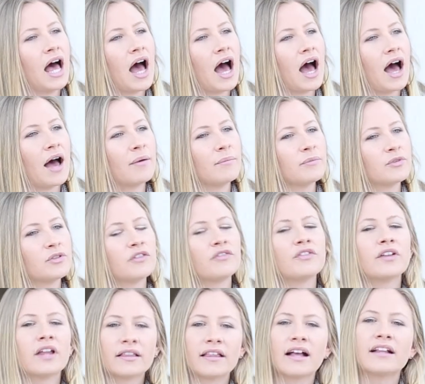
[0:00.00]
Um, so I
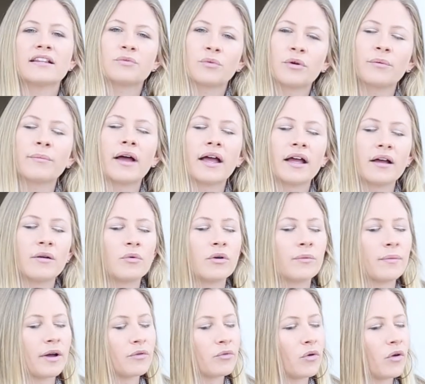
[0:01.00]
feel like that's where my, where
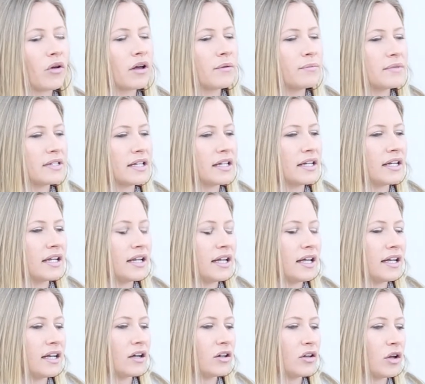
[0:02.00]
my role comes in,
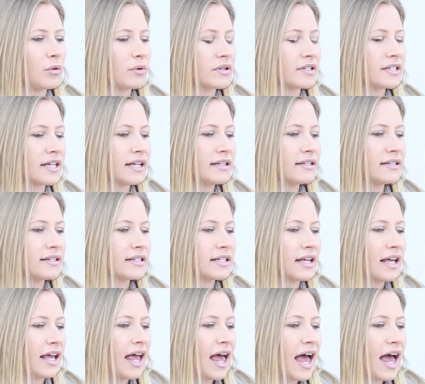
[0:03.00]
in a global sense.